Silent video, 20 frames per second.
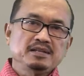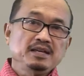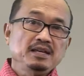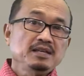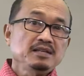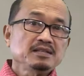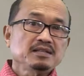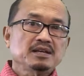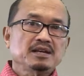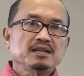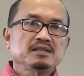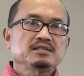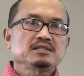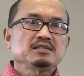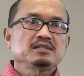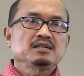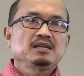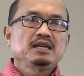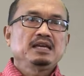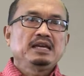
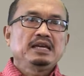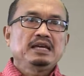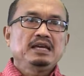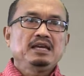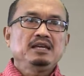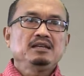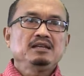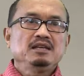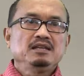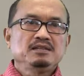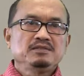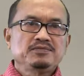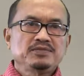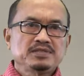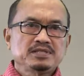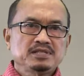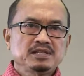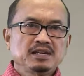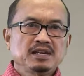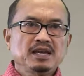interest in
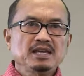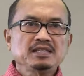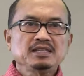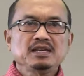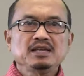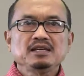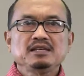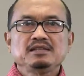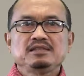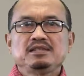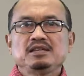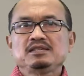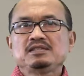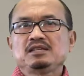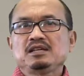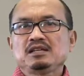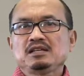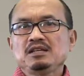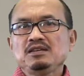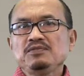investigating the
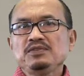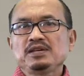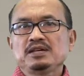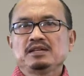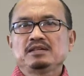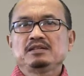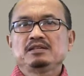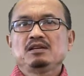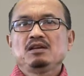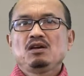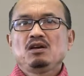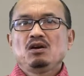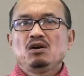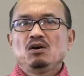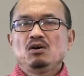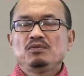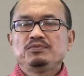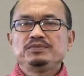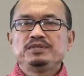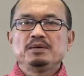significance
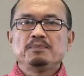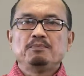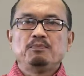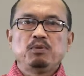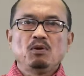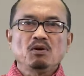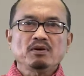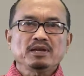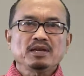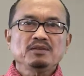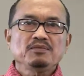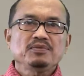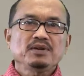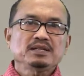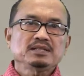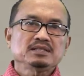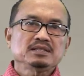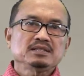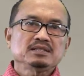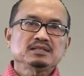of the blocking
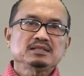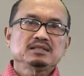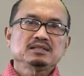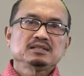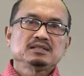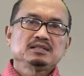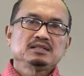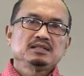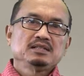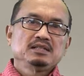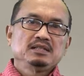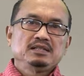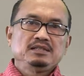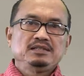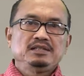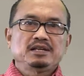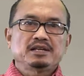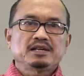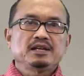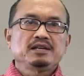factors,
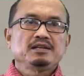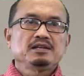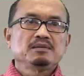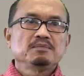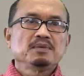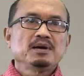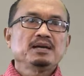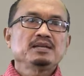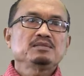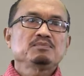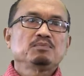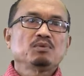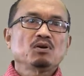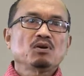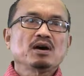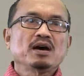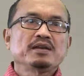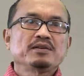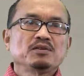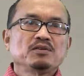the randomized
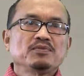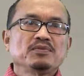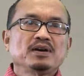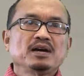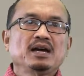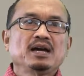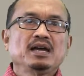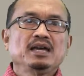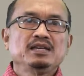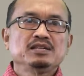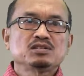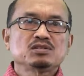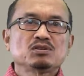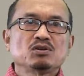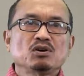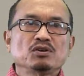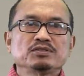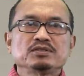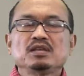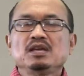block ANOVA is
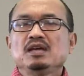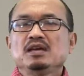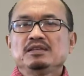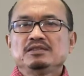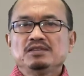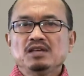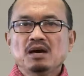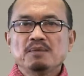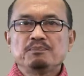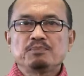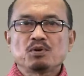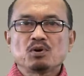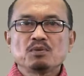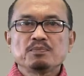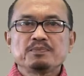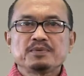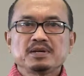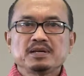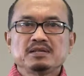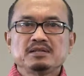not the
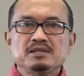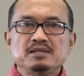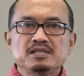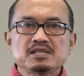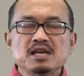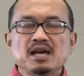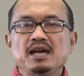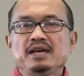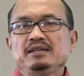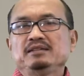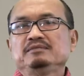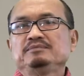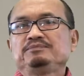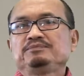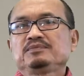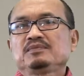appropriate design.